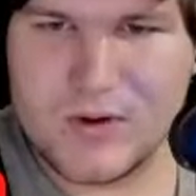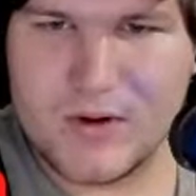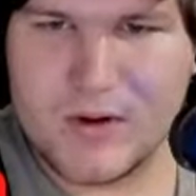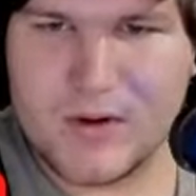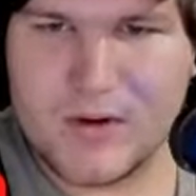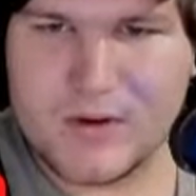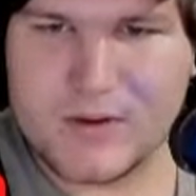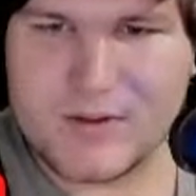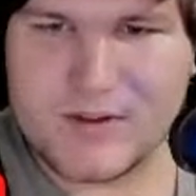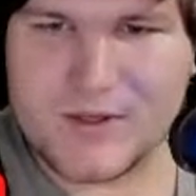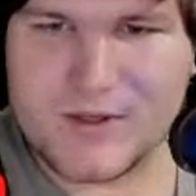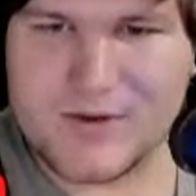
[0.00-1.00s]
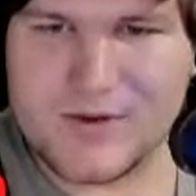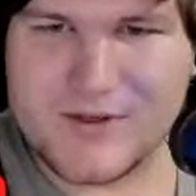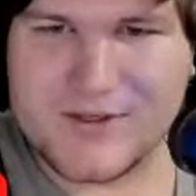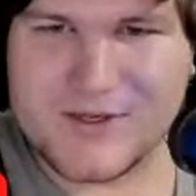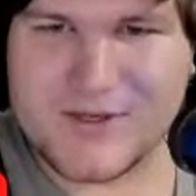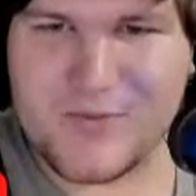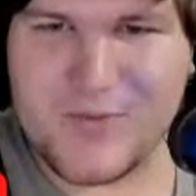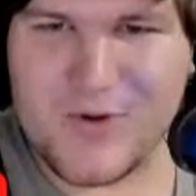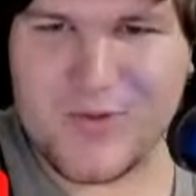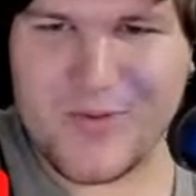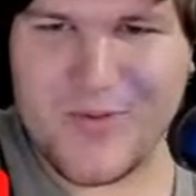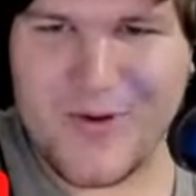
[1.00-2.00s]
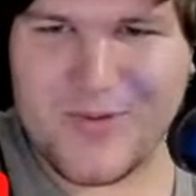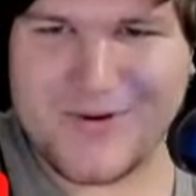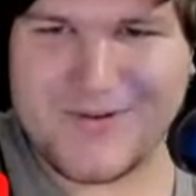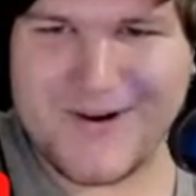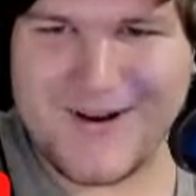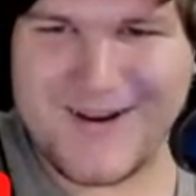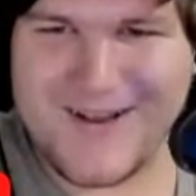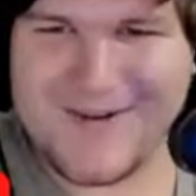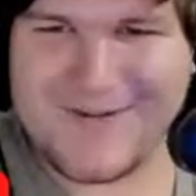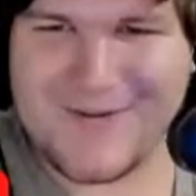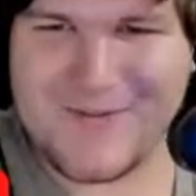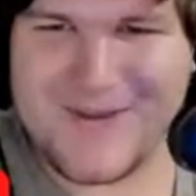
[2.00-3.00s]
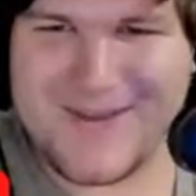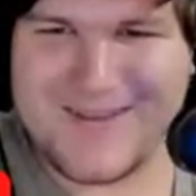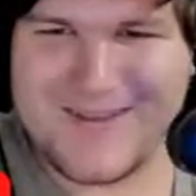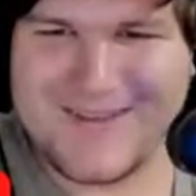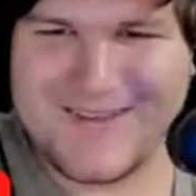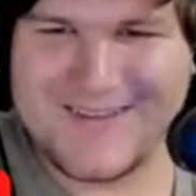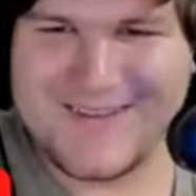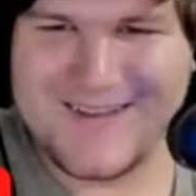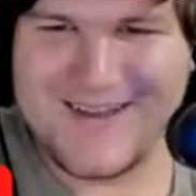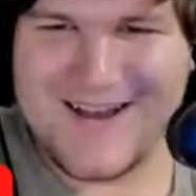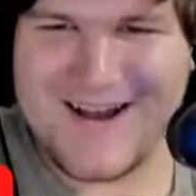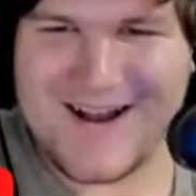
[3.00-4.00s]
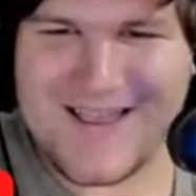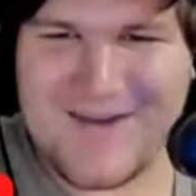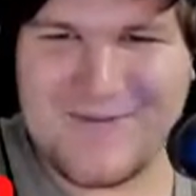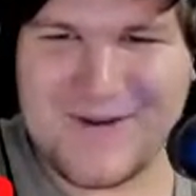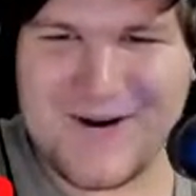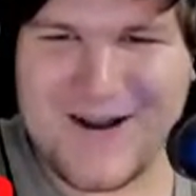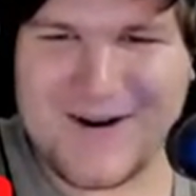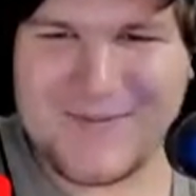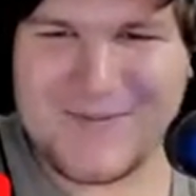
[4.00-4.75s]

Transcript: Christian? Such a, it's such a boomer moment right now for me. I can't figure out how to